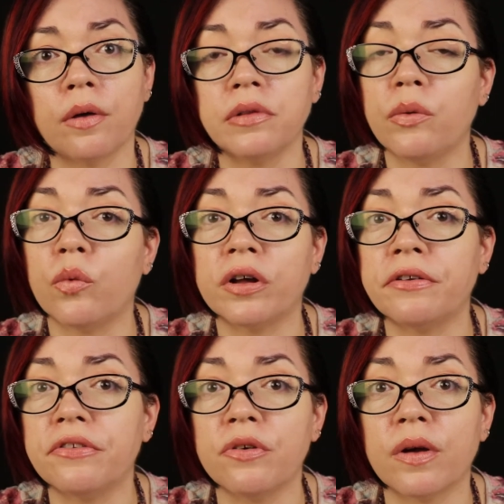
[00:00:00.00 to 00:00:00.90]
only
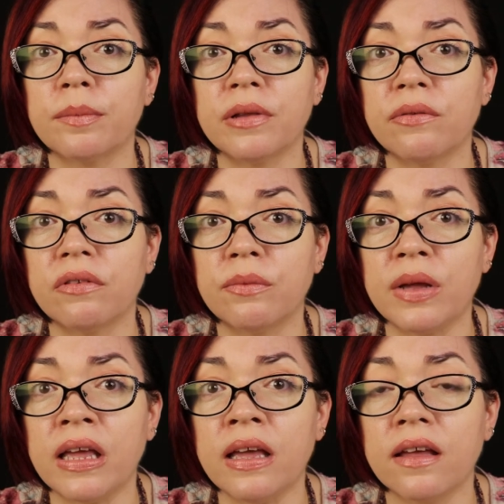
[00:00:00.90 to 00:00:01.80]
1 or 2 uploads a
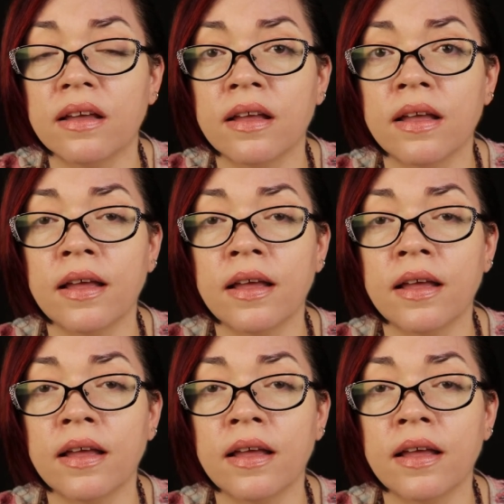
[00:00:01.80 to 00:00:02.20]
week.